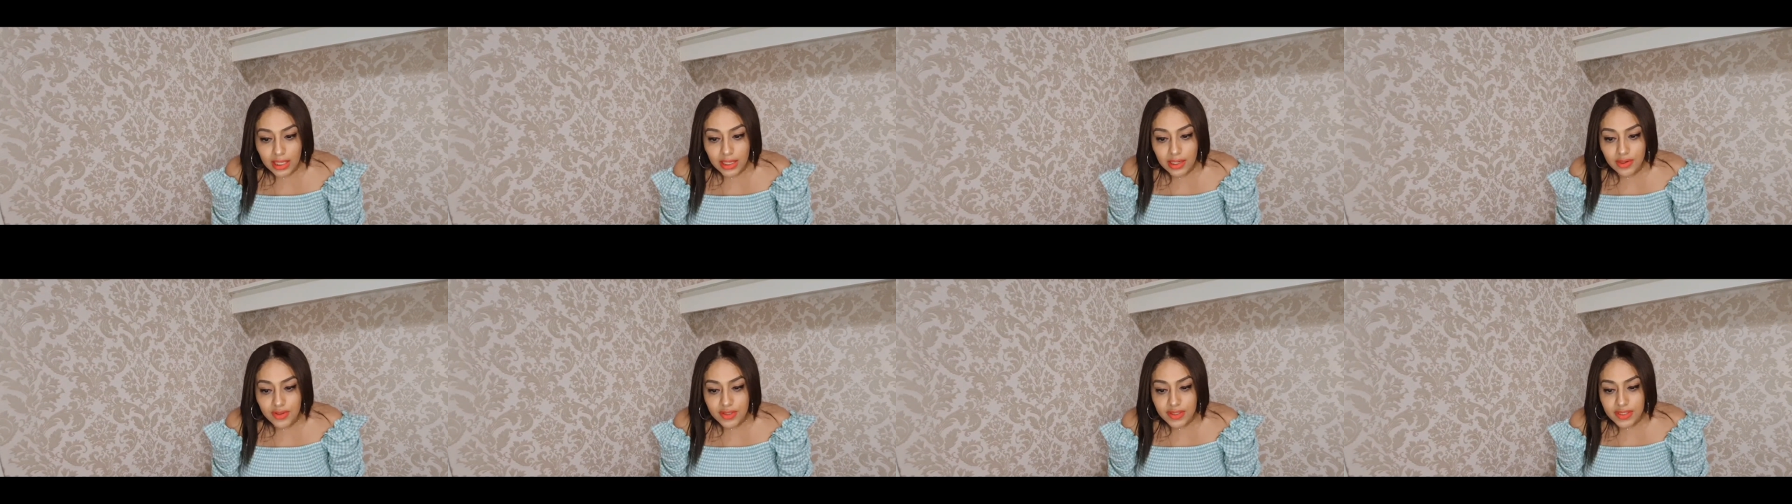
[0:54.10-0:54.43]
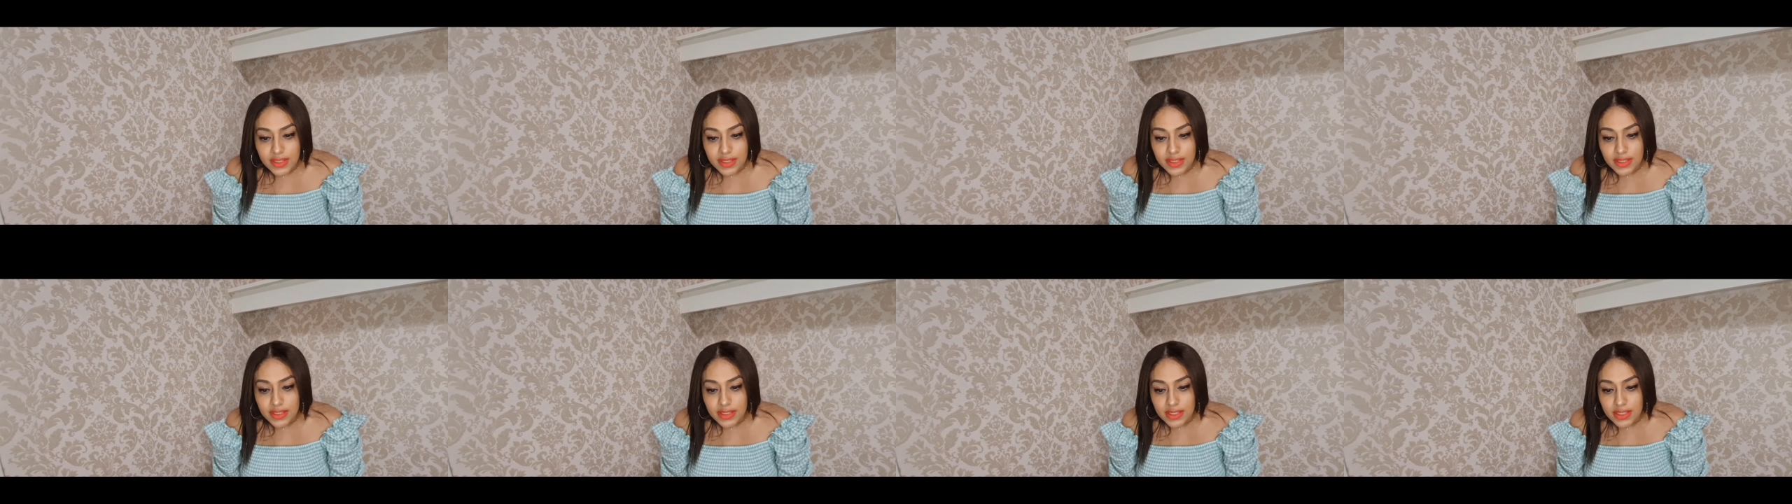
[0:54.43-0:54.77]

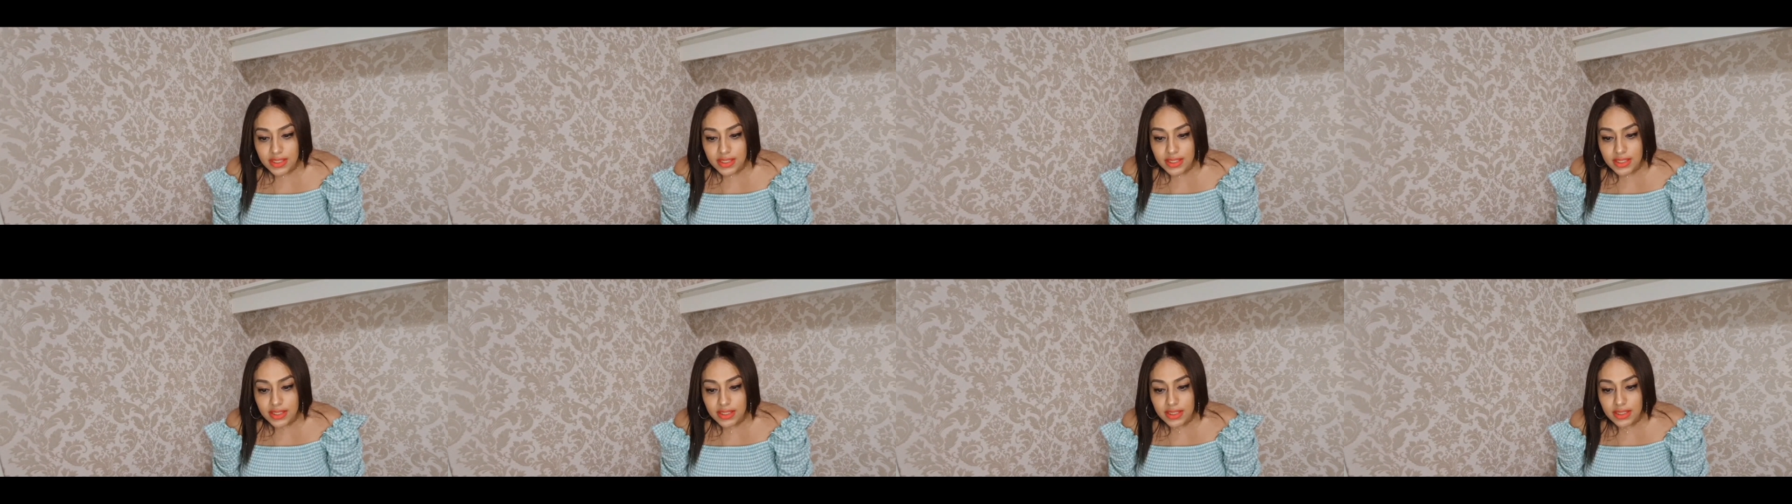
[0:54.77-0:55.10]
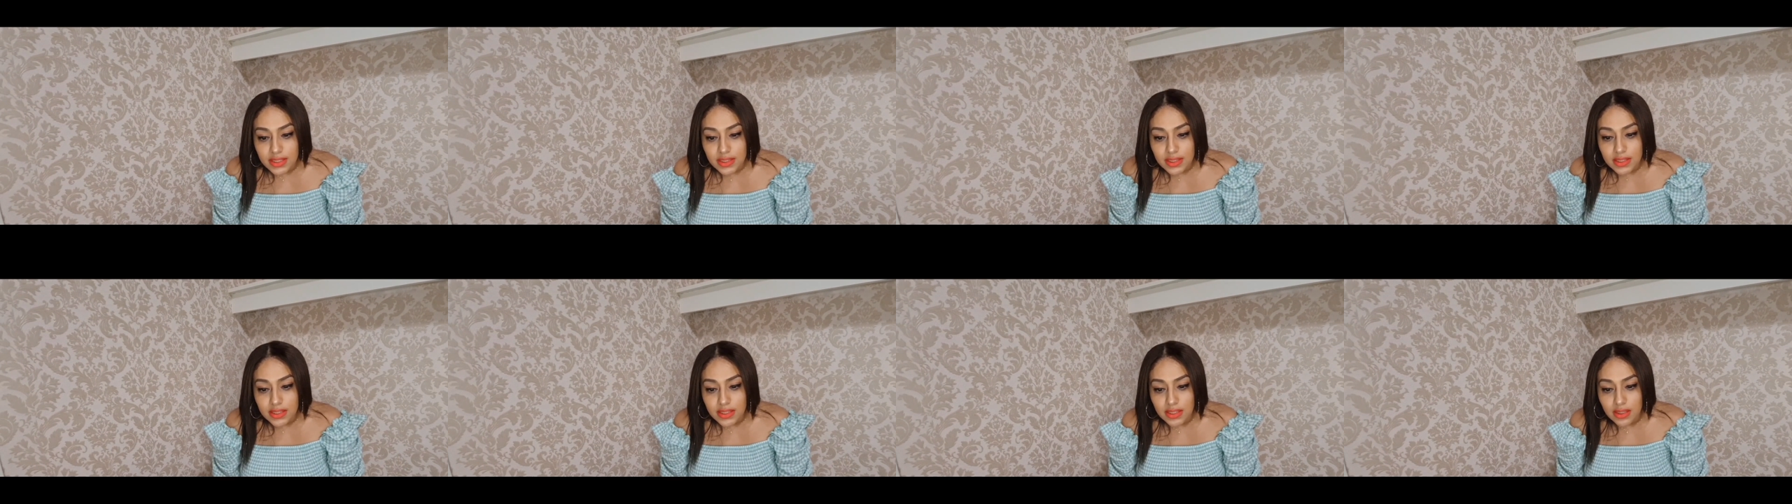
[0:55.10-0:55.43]

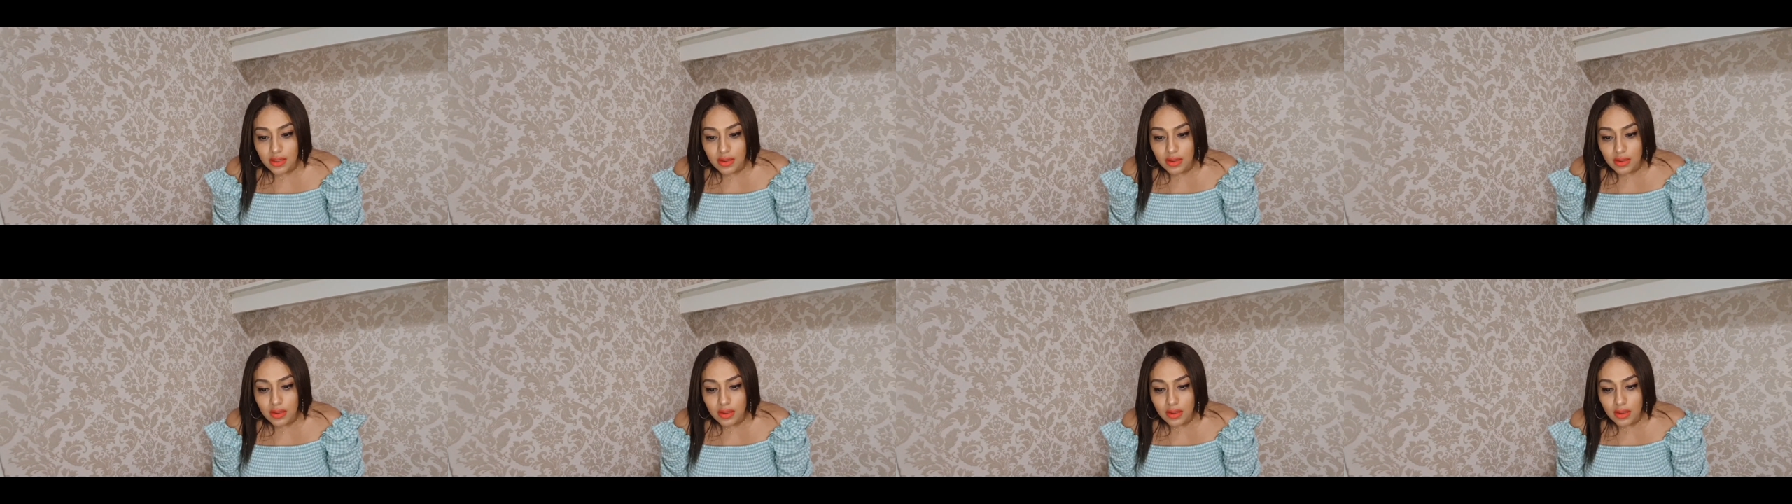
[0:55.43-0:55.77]
Lyricist